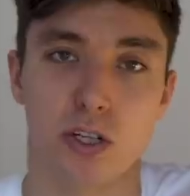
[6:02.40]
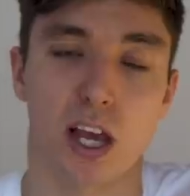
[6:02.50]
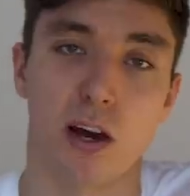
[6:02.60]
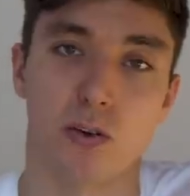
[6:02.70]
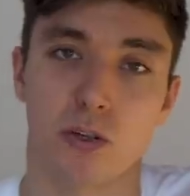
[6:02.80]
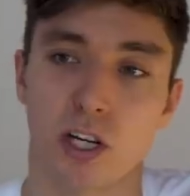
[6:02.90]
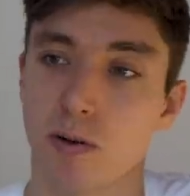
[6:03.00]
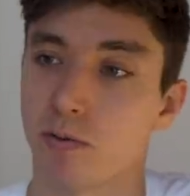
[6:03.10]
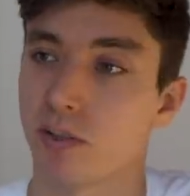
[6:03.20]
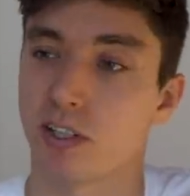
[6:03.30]
scale your
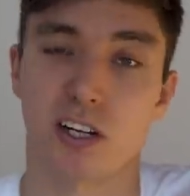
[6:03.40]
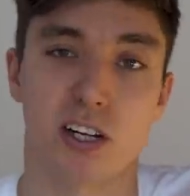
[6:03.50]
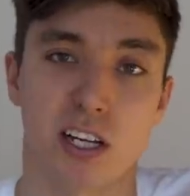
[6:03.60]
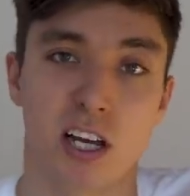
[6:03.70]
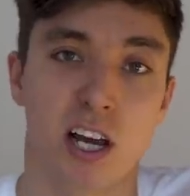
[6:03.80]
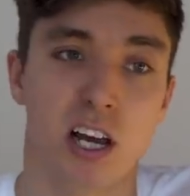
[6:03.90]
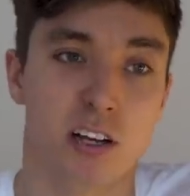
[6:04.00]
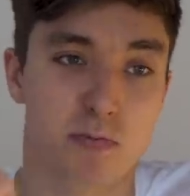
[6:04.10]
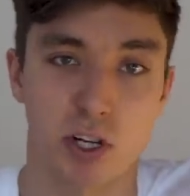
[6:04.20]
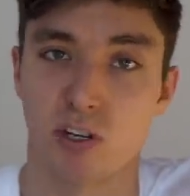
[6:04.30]
chin-up, essentially
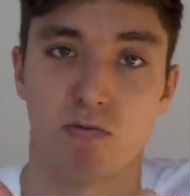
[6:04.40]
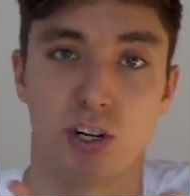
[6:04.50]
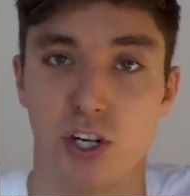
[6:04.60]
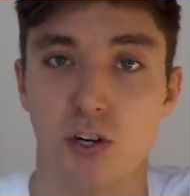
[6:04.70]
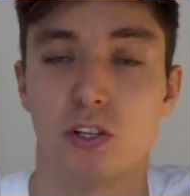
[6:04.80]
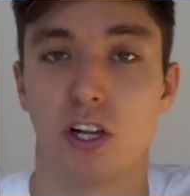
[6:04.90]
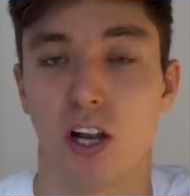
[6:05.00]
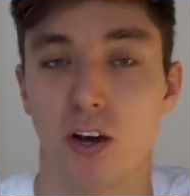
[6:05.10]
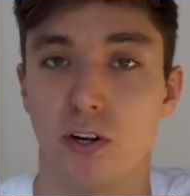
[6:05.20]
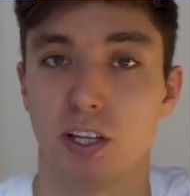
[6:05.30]
just reduce the
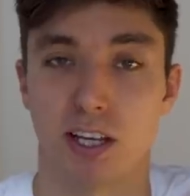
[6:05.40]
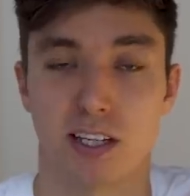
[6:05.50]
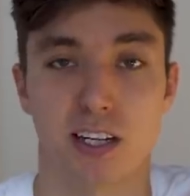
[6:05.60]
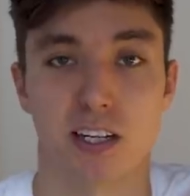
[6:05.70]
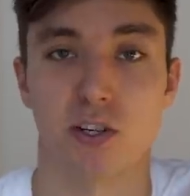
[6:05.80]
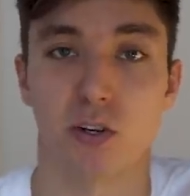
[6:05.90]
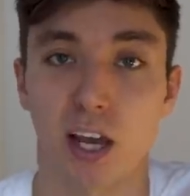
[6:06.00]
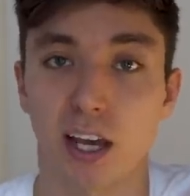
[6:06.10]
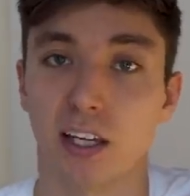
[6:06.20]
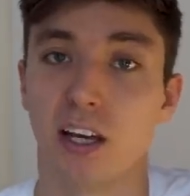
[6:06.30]
load and the assistance you're
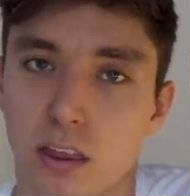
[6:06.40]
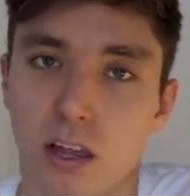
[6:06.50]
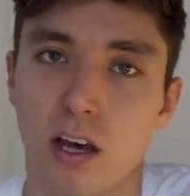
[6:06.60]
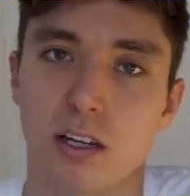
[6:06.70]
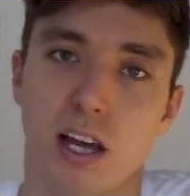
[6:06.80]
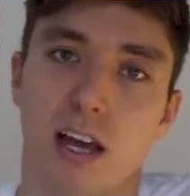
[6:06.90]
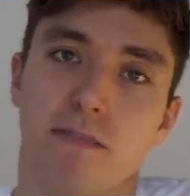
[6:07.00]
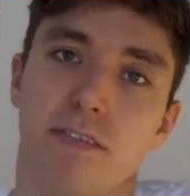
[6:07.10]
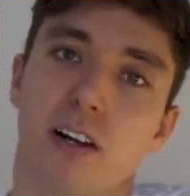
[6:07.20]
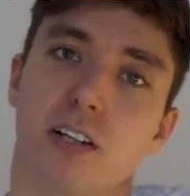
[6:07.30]
getting. The third and
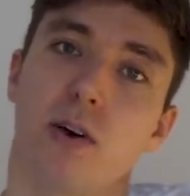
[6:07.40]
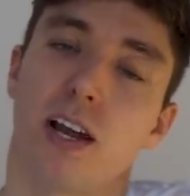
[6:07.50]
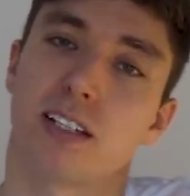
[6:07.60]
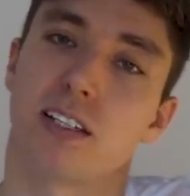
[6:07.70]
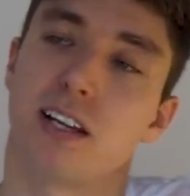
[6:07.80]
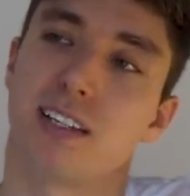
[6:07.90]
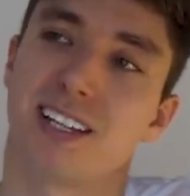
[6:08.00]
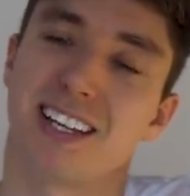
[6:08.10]
final exercise